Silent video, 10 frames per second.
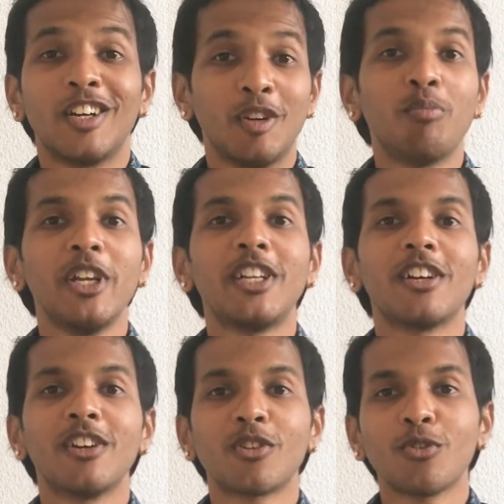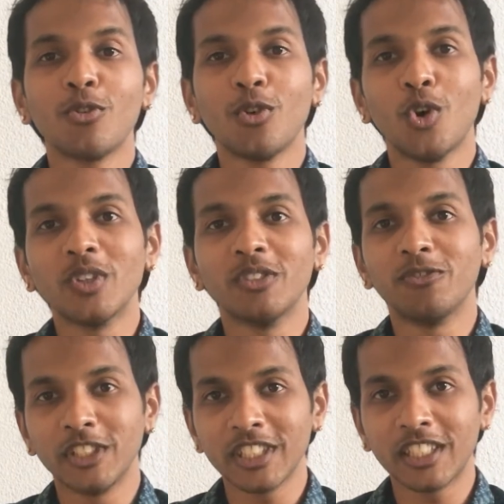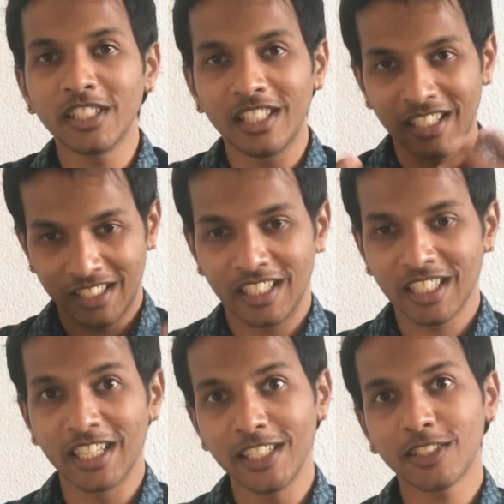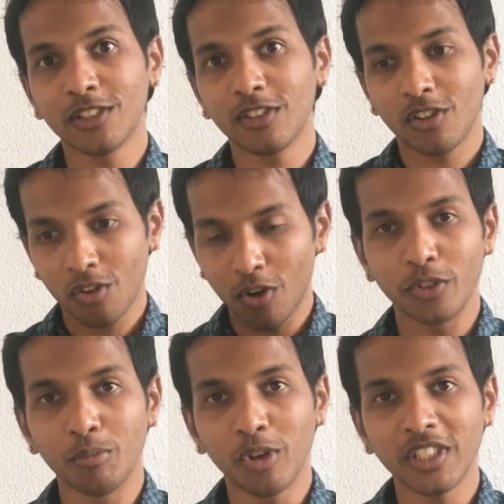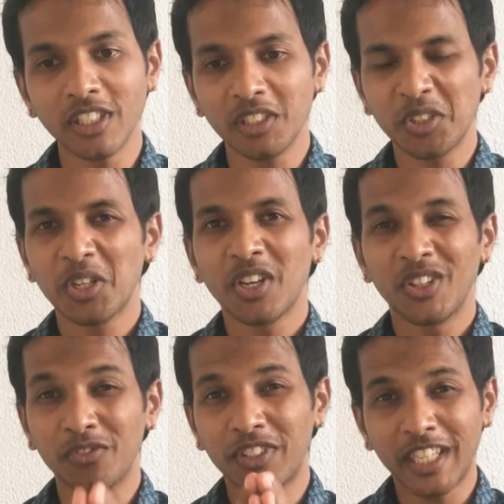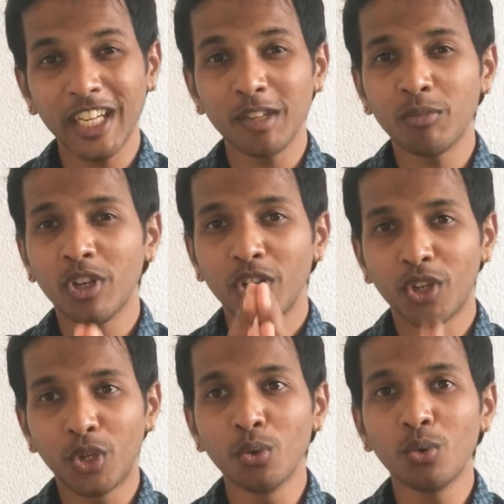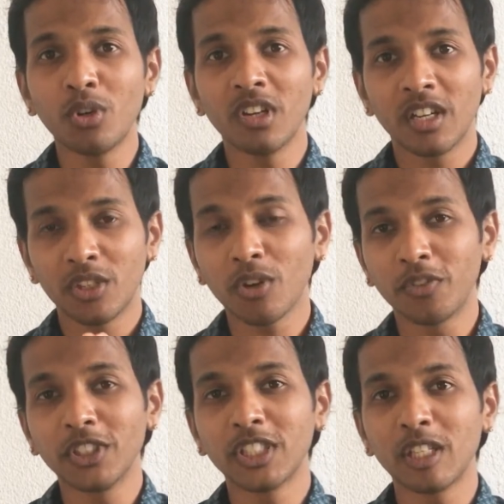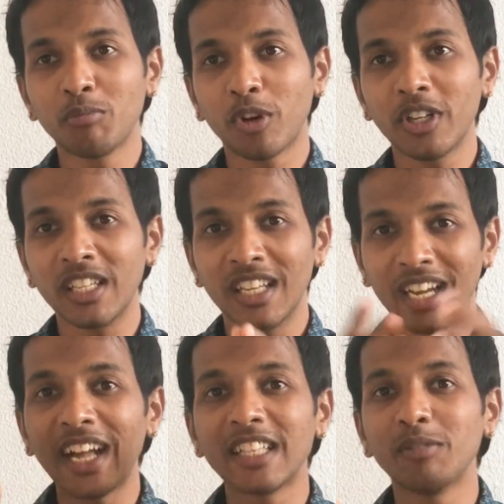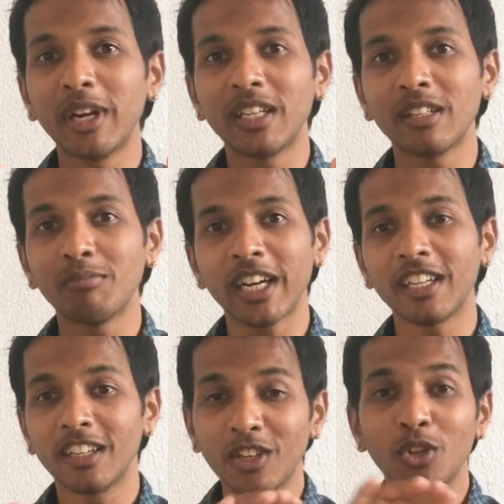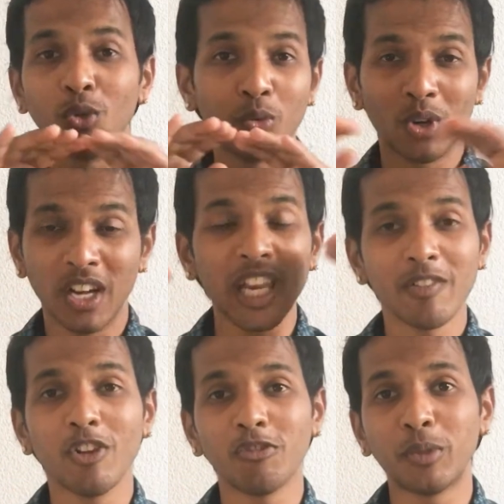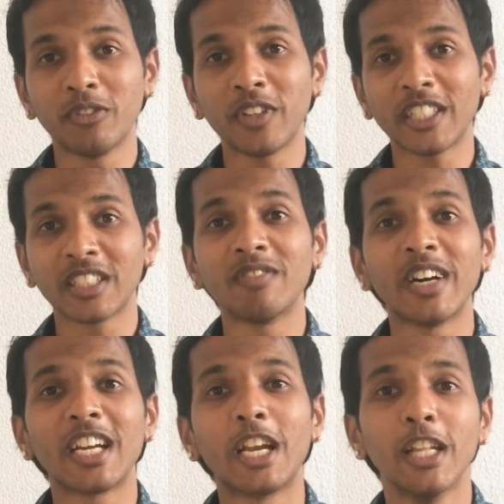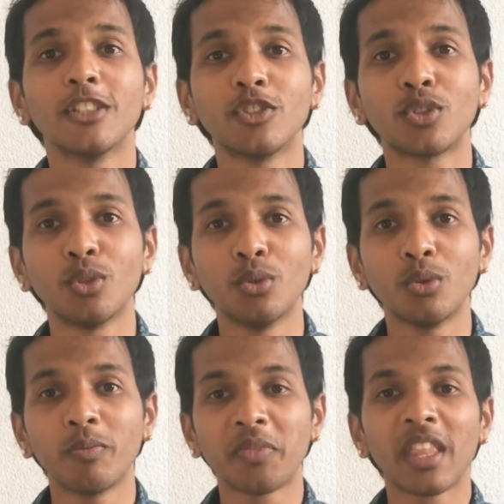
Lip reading: complete control over the physical condition of your body. You've tuned your physical body and the mental mind to a level of perfection where it listens to you.